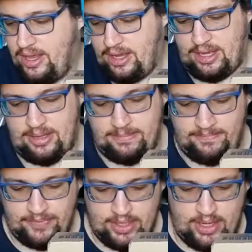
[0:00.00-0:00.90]
Um,
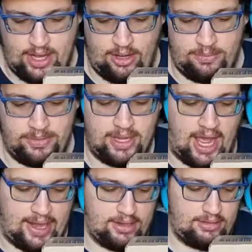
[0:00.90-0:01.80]
and I hope you
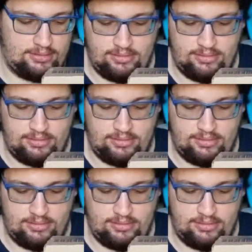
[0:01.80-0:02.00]
got